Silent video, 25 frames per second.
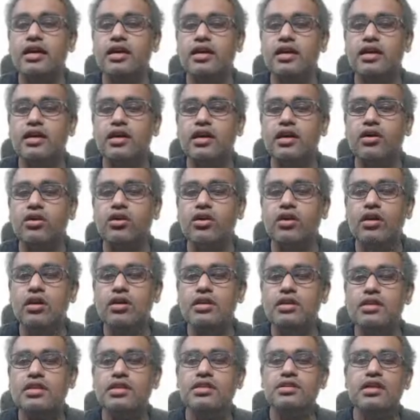gray
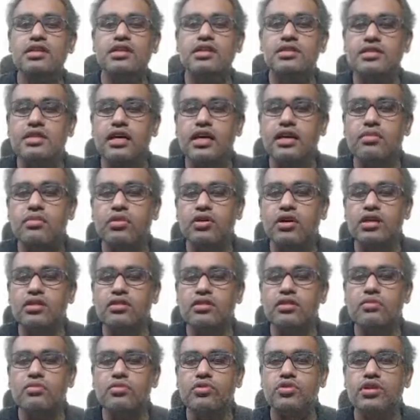horn, these are the cell bodies
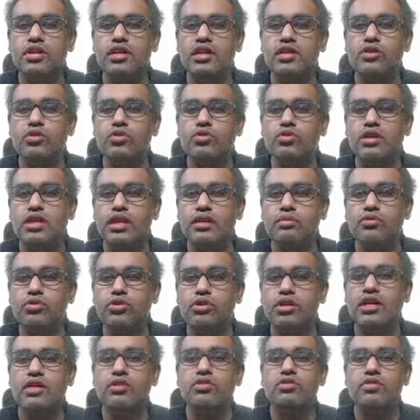of the motor root, and
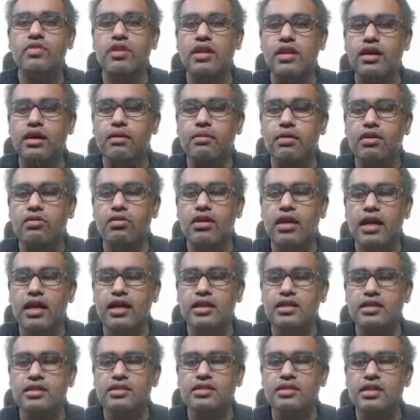motor root will come out
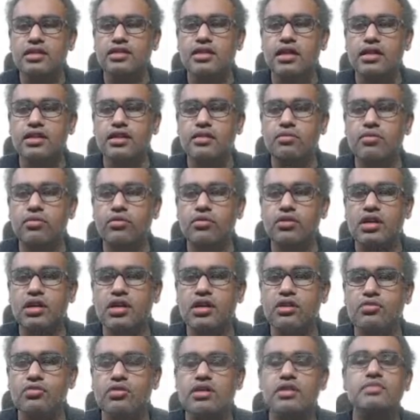like this. These are the
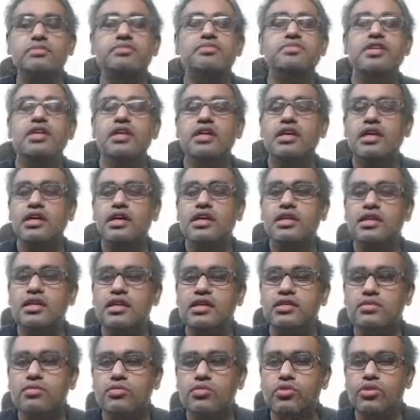motor root.
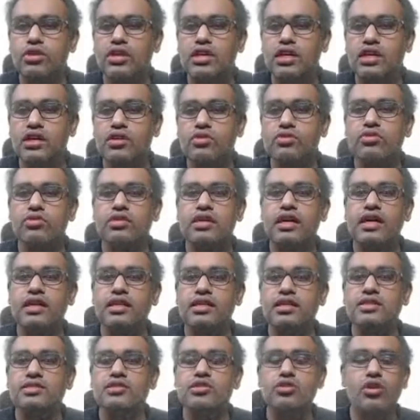These motor root
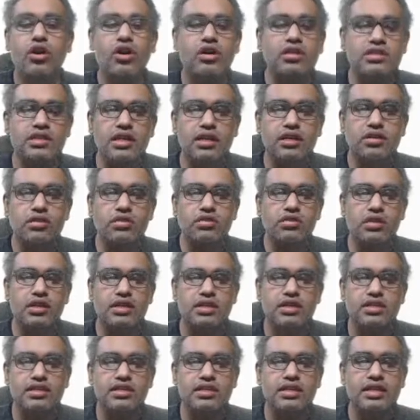and this dorsal
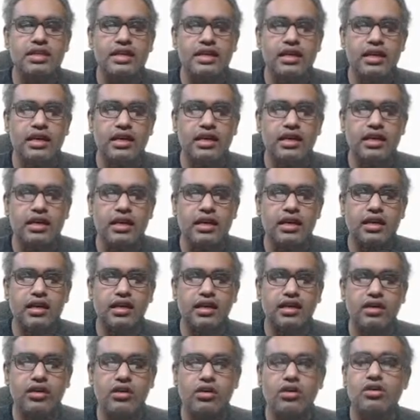root, this green
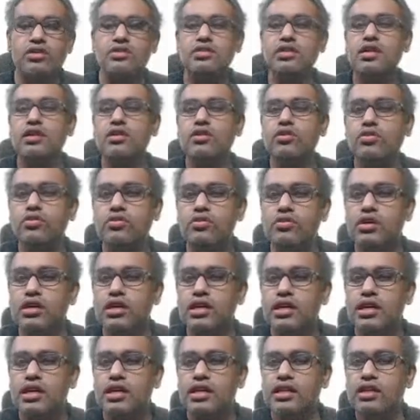colored dorsal root,
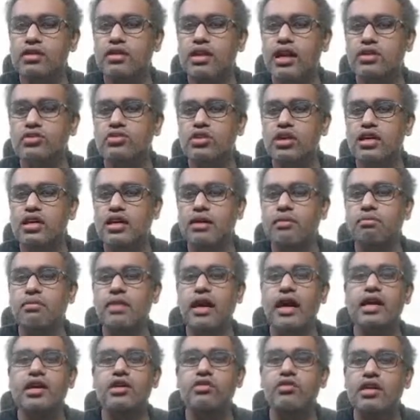they will actually
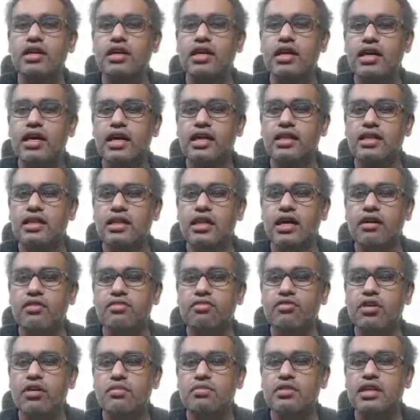combine over here and they
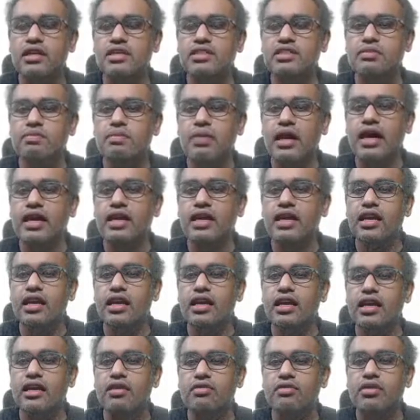form the spinal
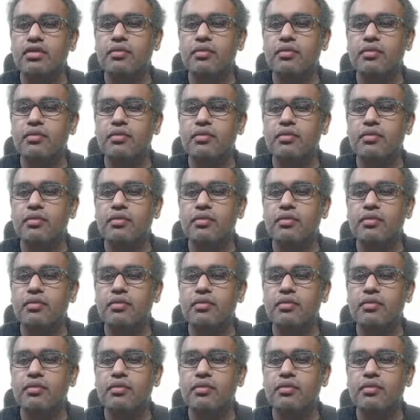nerve.